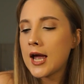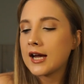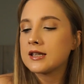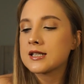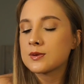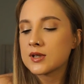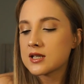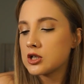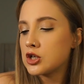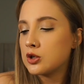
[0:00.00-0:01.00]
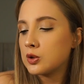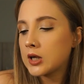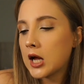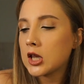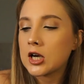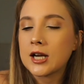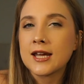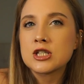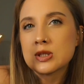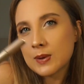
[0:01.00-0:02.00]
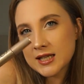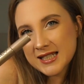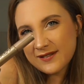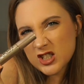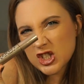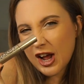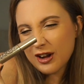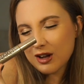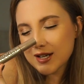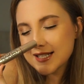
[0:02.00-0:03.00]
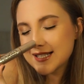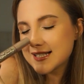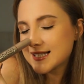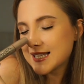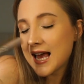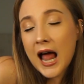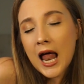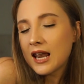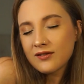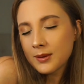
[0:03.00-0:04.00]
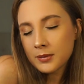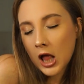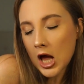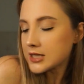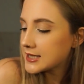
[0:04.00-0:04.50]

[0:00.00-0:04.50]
And this one's a nude color, and I just wanted to give a shout out because I love lip gloss.